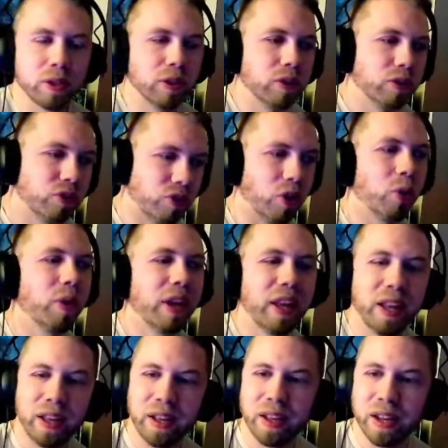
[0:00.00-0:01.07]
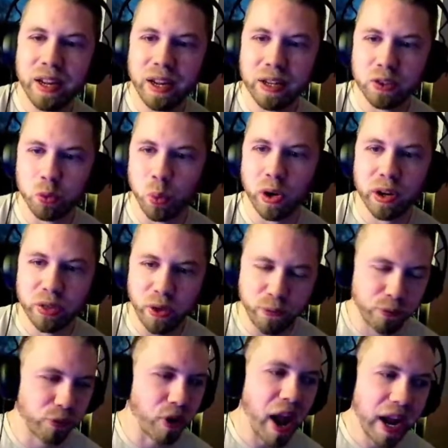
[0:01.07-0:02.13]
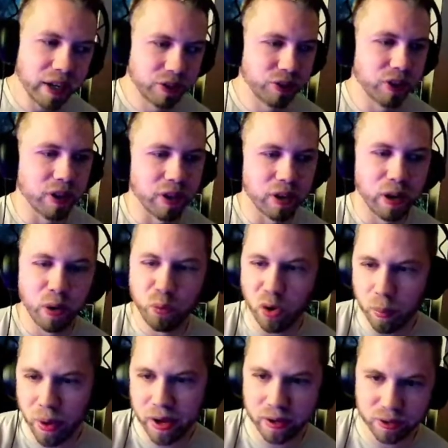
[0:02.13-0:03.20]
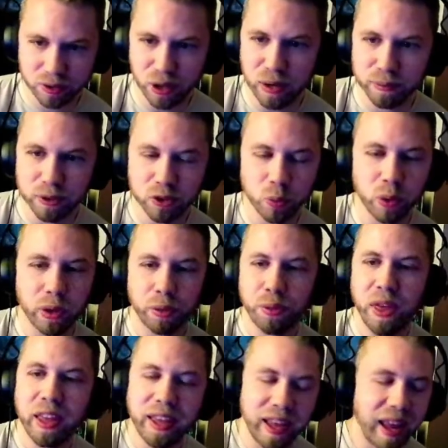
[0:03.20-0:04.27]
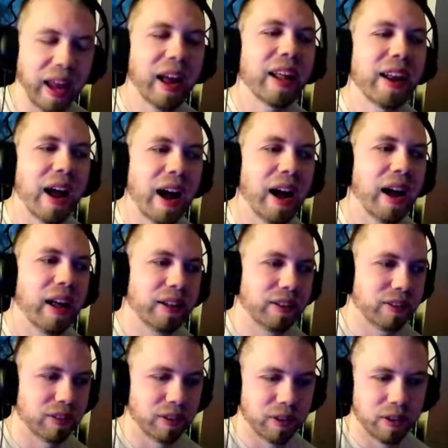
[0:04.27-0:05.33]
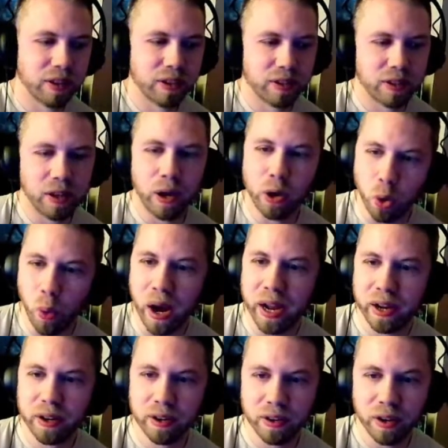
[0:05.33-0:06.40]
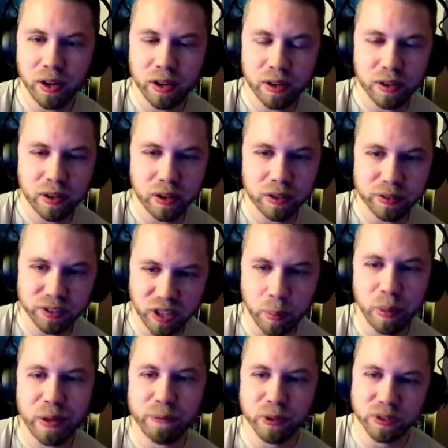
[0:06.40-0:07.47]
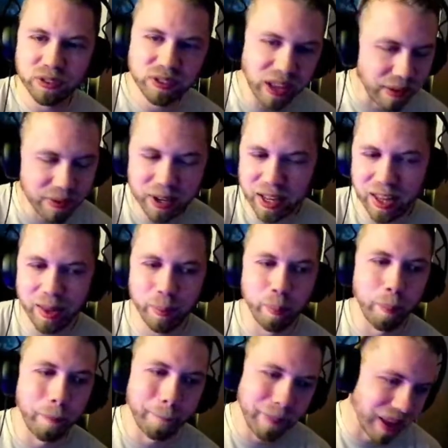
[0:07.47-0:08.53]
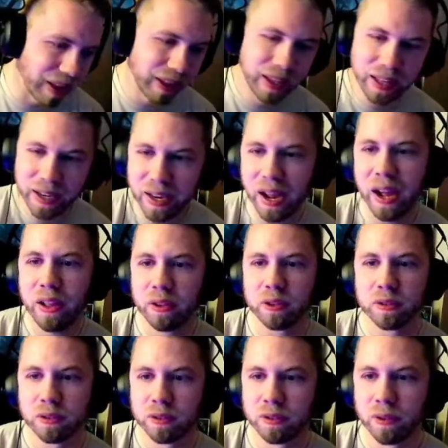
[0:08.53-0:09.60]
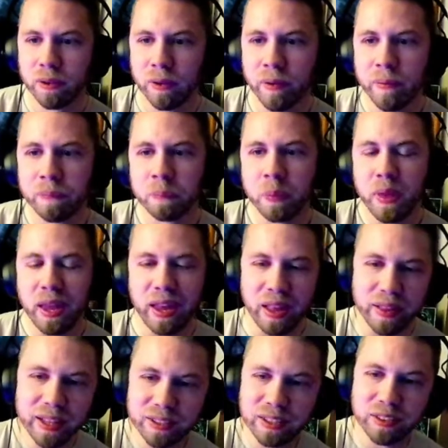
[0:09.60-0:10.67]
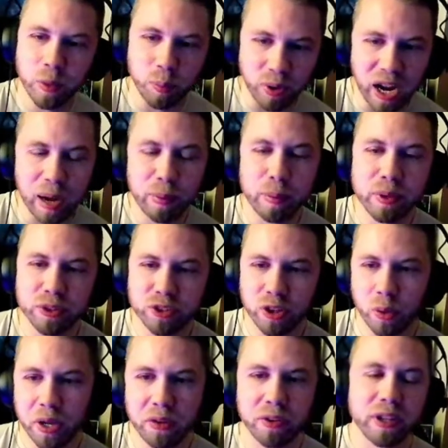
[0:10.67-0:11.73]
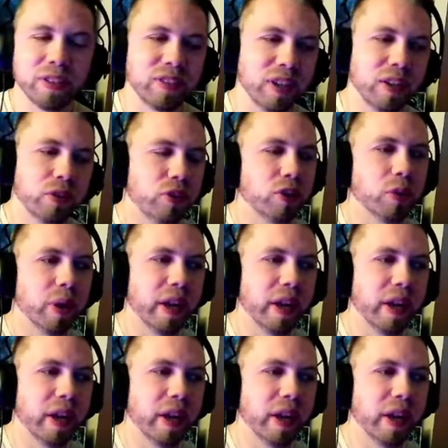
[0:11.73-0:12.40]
Sony is worth a fraction of what Microsoft is worth. They cannot acquire somebody for 70 billion dollars. And this is the problem that Sony runs into.